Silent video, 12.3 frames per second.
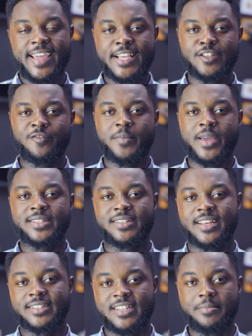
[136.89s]
Ease of
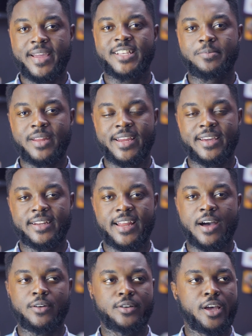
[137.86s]
maintenance, let me explain it.
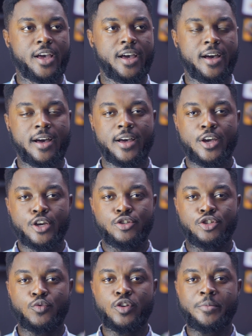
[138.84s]
Now
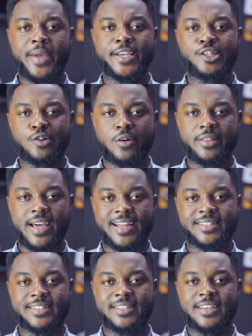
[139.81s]
you want to make sure
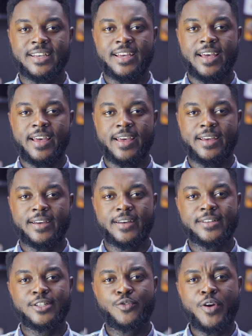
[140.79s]
that
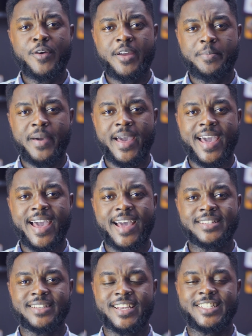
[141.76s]
screen
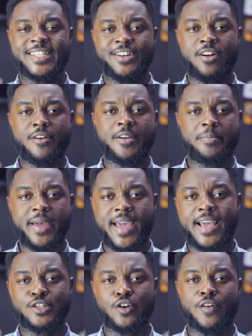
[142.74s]
repairs and general
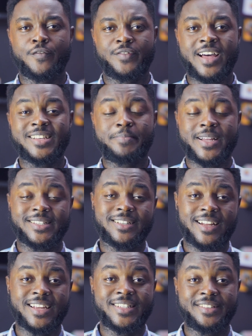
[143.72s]
repairs of that
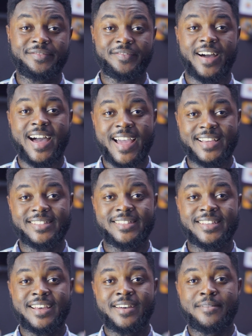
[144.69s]
particular
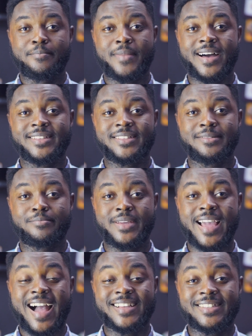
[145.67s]
device must
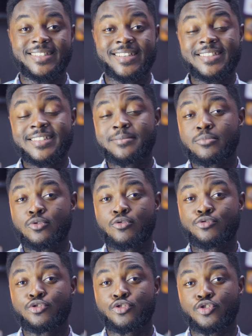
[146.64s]
be
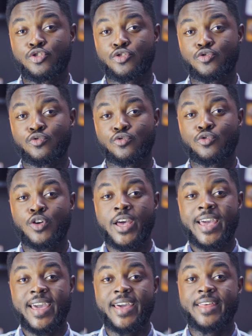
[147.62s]
accessible to you
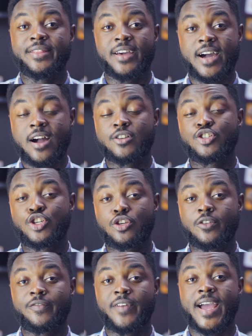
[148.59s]
in the country
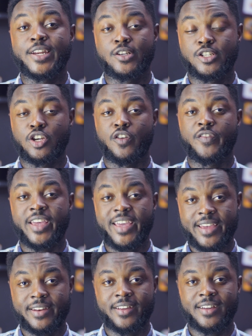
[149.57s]
you find yourself
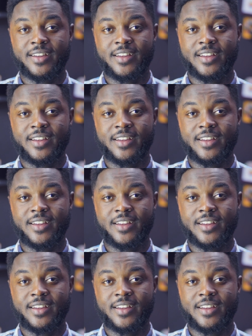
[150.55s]
in.